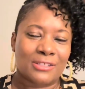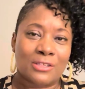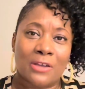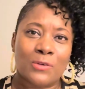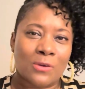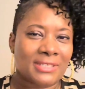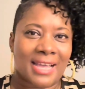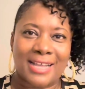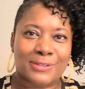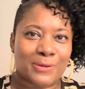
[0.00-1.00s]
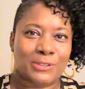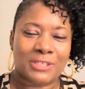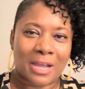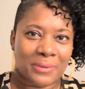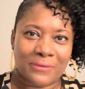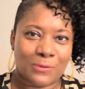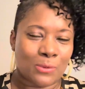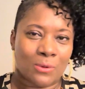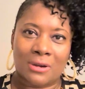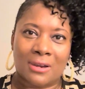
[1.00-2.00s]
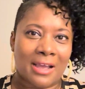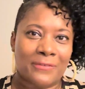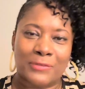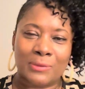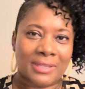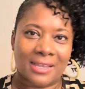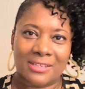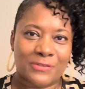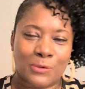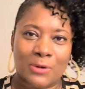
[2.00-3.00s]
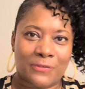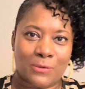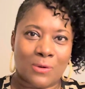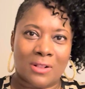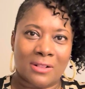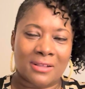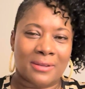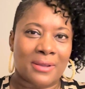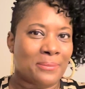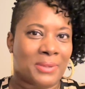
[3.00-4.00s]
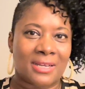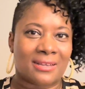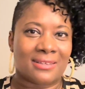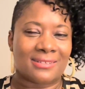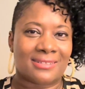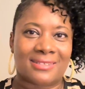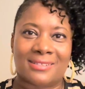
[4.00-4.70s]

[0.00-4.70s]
So, of course, I had to go shopping for a few things for the fall because